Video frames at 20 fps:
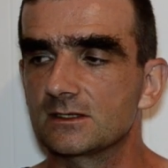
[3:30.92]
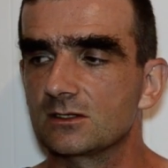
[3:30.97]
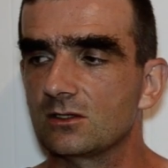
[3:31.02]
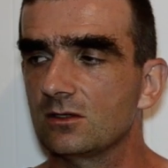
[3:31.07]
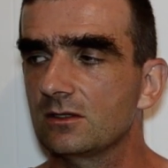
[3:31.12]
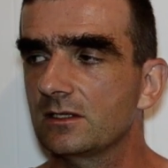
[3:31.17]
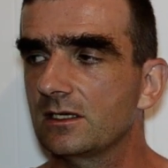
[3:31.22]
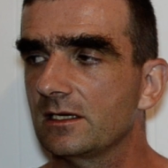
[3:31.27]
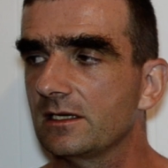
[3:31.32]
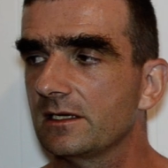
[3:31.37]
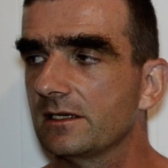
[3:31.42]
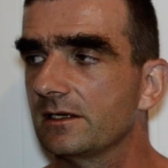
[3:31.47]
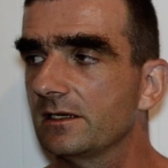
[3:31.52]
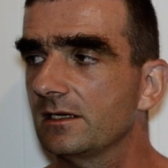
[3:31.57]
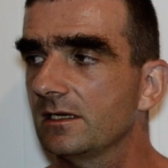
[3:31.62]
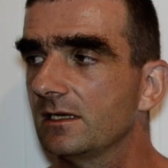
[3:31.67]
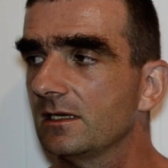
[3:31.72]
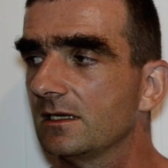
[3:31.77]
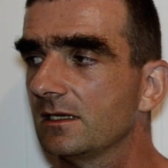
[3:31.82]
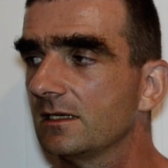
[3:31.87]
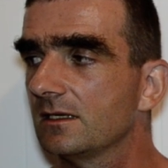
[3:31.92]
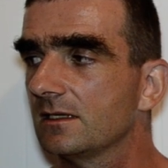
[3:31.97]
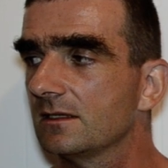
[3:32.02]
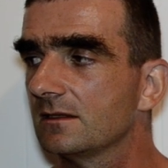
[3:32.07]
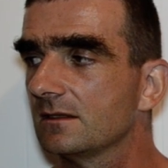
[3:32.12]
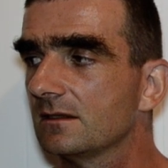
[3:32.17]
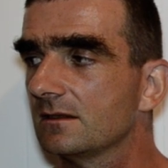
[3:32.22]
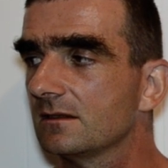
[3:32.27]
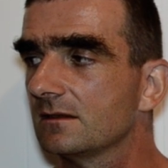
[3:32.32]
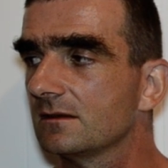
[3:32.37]
Okay, I
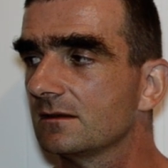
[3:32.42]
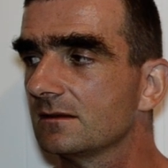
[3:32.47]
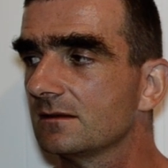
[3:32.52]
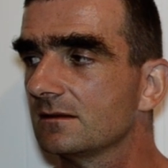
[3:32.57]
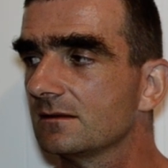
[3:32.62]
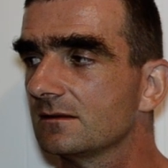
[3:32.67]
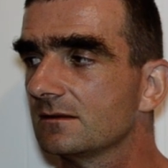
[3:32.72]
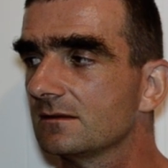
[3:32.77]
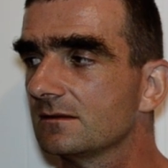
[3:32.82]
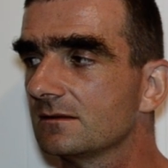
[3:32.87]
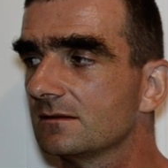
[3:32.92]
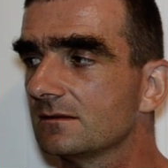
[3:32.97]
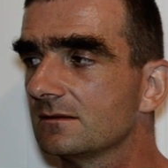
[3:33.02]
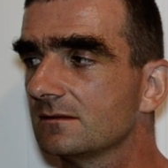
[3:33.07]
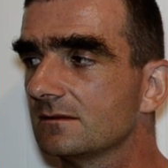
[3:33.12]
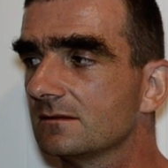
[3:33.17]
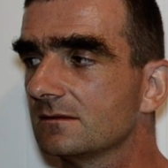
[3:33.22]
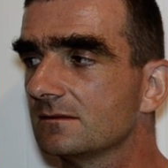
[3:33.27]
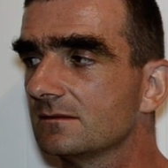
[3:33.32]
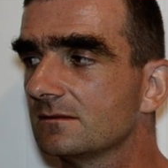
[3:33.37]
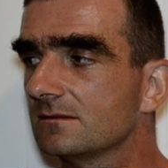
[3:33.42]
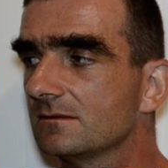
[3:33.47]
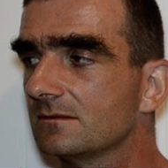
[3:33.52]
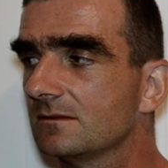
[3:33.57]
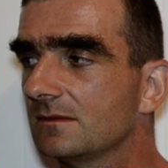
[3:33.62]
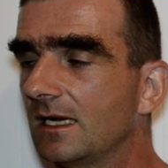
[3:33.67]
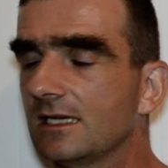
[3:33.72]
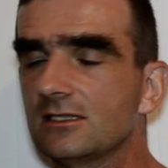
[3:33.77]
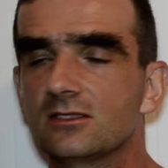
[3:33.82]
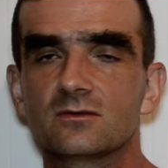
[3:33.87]

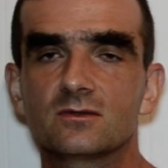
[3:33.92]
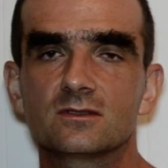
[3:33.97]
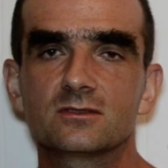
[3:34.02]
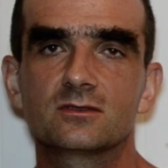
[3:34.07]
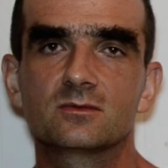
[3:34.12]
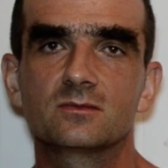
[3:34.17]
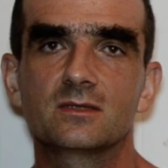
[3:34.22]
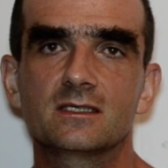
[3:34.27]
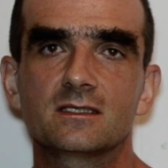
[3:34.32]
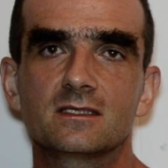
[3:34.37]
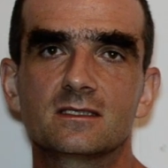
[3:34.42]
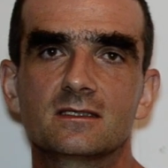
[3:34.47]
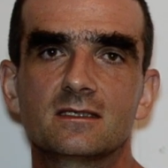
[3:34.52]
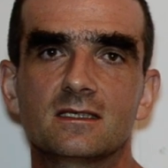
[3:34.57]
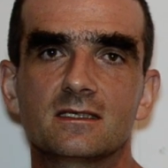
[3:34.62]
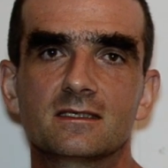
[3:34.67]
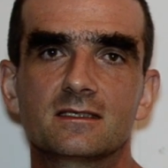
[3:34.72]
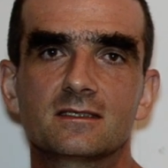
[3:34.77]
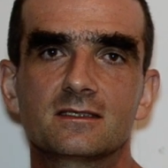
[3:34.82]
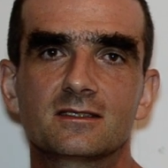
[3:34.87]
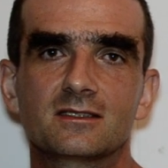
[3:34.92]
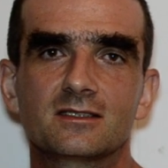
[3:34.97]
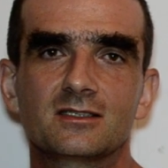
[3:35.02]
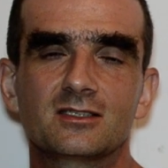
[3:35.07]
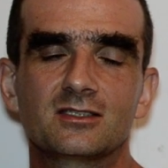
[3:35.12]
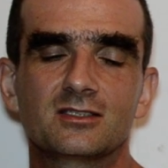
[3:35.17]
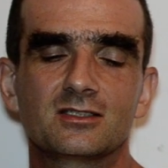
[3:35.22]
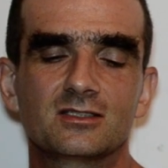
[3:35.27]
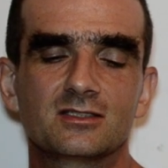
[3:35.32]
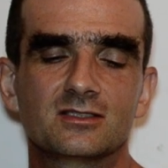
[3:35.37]
don't want to make it like
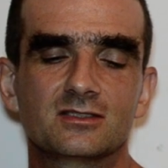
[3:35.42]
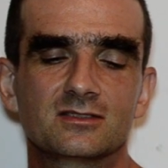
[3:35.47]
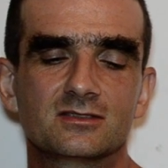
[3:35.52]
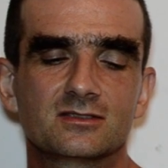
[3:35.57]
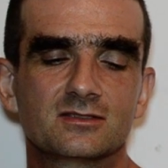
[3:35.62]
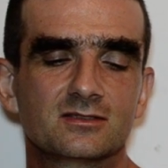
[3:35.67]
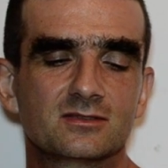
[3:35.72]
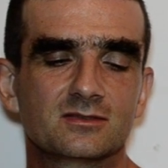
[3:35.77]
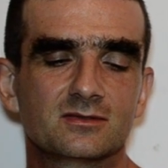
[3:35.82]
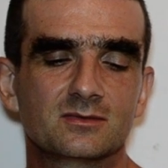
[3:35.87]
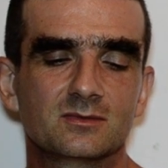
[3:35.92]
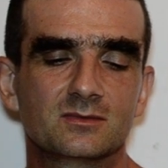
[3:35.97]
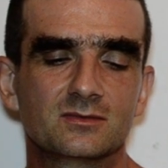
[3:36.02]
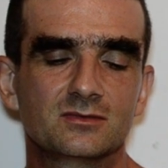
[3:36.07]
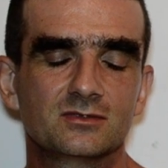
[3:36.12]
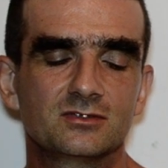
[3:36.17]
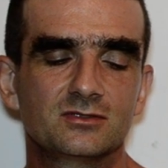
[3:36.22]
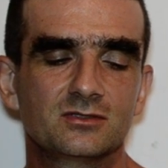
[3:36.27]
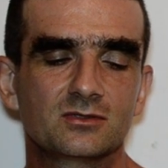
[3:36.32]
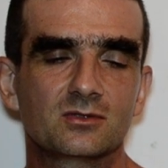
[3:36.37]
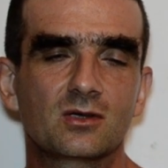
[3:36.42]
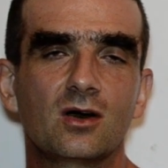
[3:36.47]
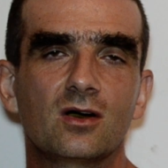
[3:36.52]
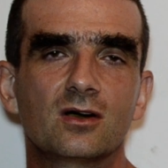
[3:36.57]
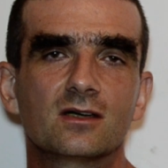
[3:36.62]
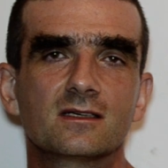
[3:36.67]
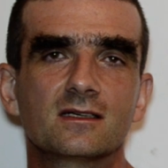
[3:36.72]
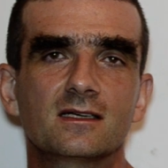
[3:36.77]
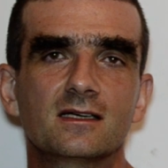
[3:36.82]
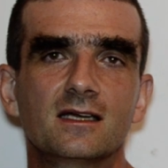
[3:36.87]
too
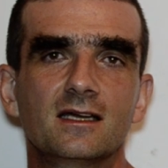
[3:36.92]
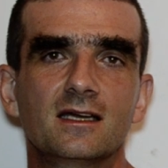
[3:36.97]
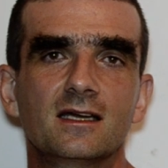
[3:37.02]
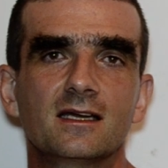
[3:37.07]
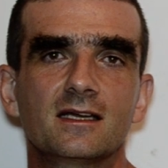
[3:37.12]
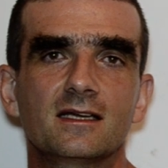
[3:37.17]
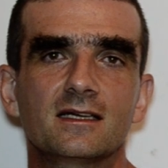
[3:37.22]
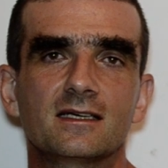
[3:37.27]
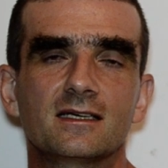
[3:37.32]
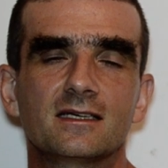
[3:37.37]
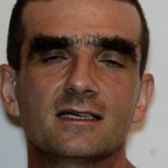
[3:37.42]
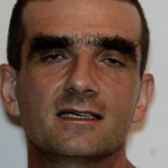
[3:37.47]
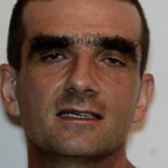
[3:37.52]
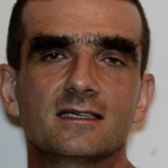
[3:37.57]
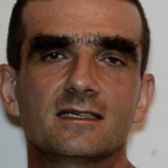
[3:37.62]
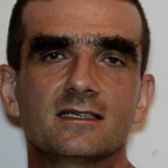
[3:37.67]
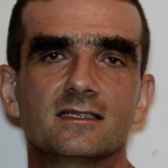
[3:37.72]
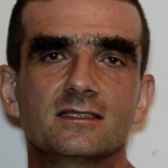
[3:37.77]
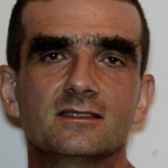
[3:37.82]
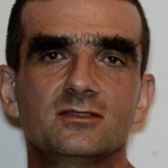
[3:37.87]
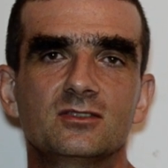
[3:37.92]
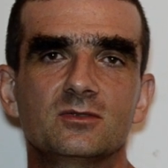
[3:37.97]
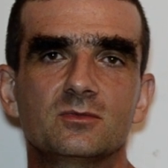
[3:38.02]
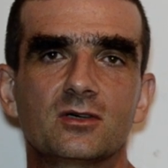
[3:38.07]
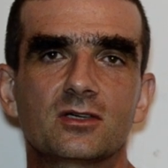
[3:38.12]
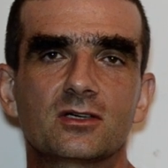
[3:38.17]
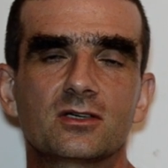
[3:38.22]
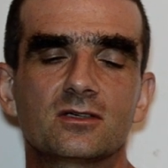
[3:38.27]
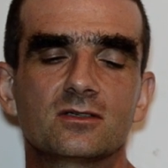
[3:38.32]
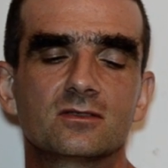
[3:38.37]
long.
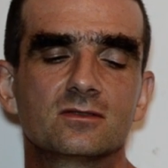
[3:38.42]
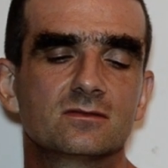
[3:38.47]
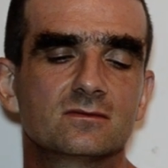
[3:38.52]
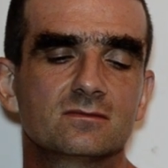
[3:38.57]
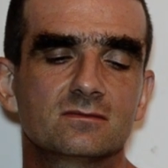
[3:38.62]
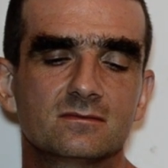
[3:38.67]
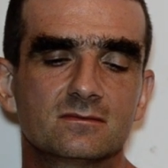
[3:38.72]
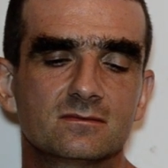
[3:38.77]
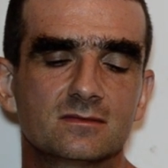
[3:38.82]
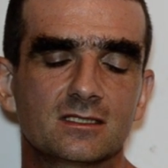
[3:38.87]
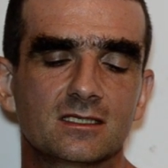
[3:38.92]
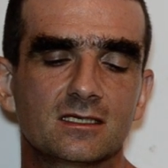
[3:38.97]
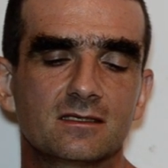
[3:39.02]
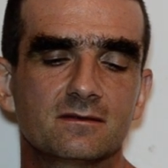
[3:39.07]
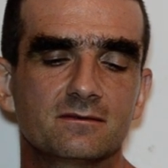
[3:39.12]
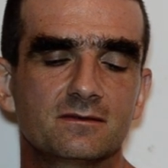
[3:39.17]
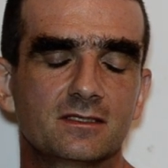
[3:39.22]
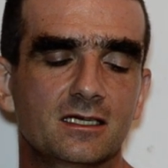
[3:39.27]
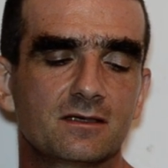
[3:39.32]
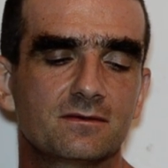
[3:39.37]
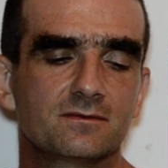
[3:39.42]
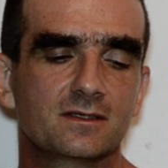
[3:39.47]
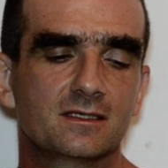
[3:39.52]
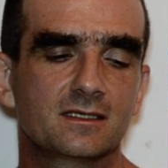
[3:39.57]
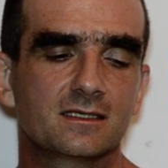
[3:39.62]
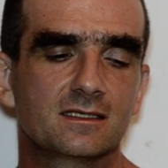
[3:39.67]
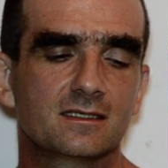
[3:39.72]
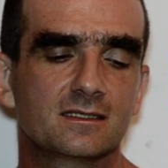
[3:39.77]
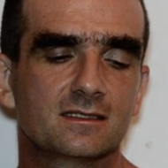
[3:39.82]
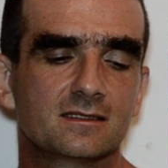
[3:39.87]
Tomorrow we have
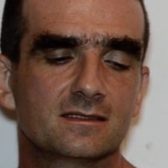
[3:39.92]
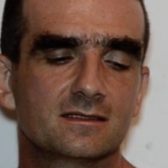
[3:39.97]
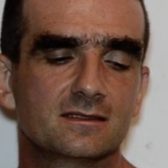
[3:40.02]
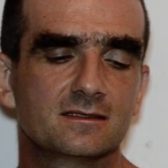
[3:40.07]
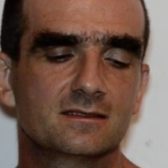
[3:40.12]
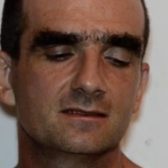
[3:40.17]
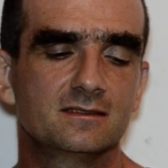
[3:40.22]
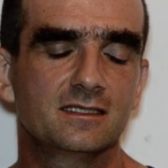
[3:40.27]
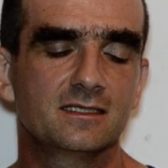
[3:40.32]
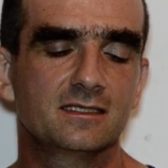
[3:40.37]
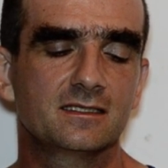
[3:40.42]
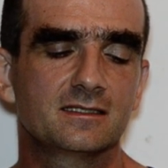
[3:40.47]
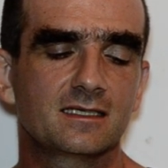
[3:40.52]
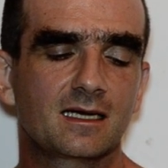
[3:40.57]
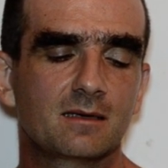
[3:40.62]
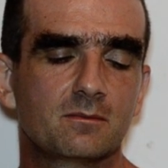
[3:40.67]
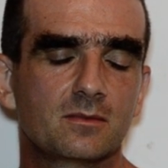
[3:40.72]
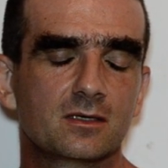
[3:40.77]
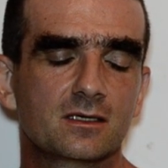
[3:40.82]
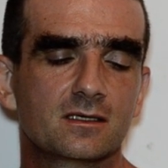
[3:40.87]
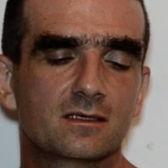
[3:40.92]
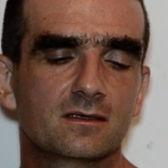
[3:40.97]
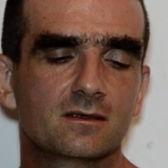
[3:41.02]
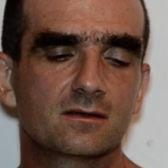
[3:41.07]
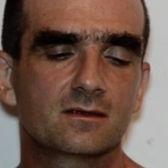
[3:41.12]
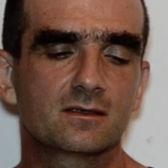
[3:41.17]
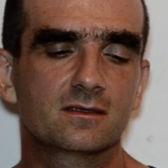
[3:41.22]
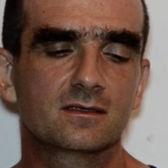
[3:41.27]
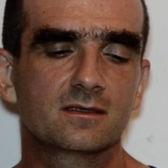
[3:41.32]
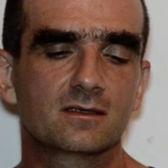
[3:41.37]
day number
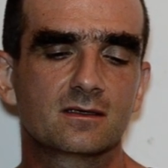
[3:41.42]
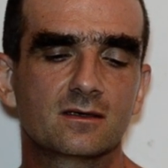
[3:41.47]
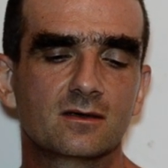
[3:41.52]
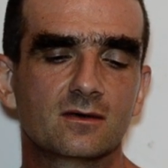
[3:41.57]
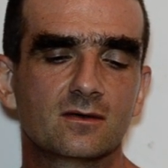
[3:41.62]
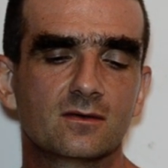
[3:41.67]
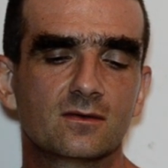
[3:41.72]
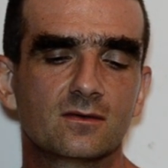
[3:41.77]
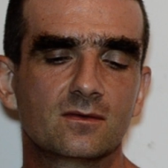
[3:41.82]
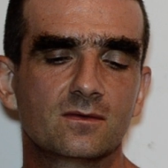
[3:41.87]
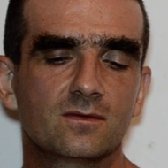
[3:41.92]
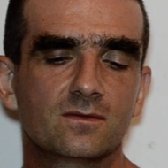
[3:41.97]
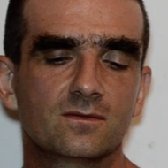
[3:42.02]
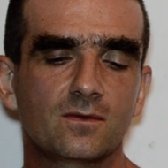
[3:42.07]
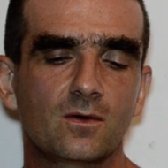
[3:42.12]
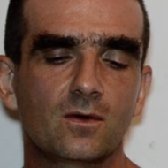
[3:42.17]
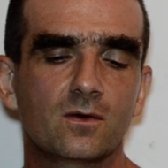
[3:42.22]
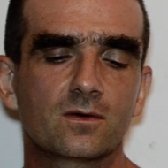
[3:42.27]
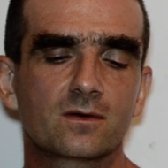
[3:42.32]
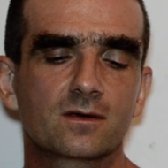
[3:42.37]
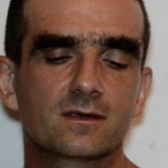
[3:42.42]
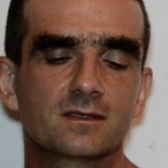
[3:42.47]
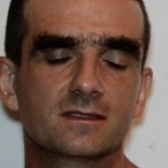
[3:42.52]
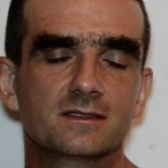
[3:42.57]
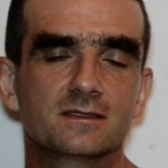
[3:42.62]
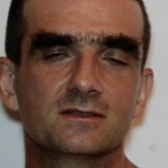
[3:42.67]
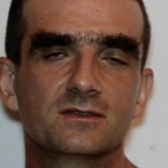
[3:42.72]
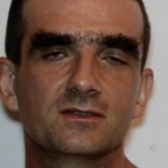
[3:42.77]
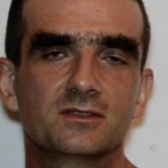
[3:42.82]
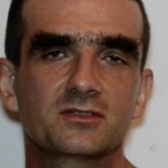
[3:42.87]
4.
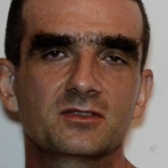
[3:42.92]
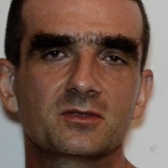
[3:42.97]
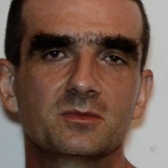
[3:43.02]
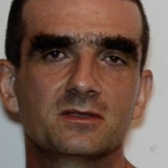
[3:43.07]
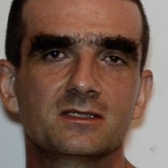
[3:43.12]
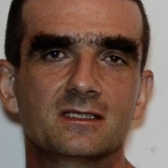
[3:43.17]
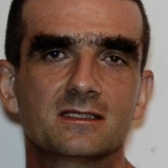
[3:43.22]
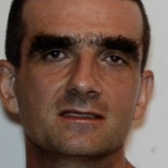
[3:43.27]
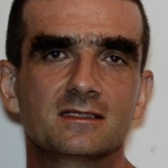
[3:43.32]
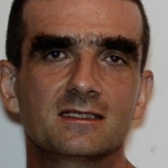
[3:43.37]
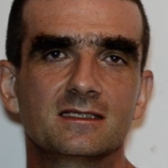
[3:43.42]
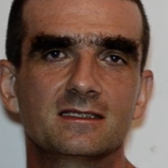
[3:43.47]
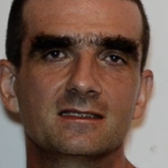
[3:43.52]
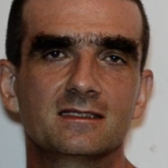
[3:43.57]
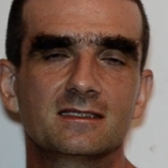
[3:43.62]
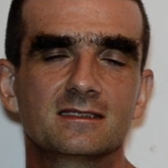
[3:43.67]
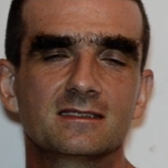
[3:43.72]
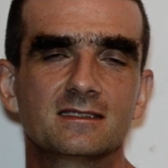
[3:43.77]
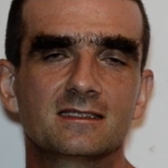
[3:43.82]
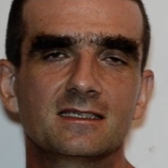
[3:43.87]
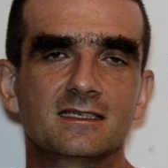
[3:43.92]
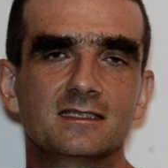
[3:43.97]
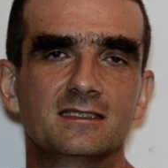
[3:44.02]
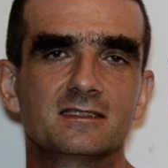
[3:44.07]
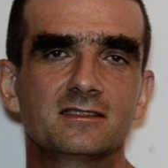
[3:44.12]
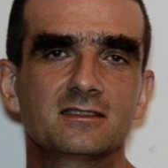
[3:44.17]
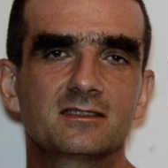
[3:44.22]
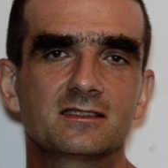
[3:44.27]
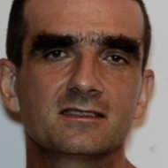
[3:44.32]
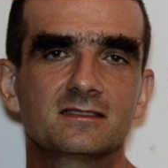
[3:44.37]
It's going to be again
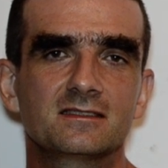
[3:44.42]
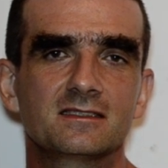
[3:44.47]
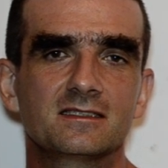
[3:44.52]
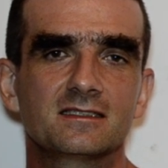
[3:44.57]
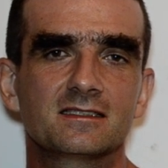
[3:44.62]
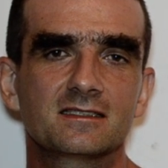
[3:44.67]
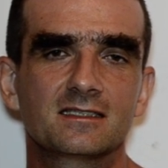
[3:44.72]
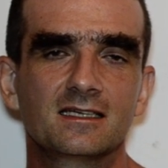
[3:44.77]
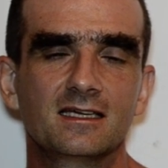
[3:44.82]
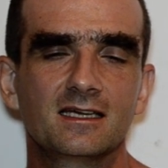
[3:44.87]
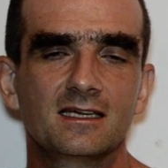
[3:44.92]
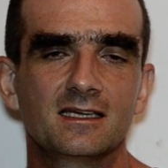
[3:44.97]
interesting.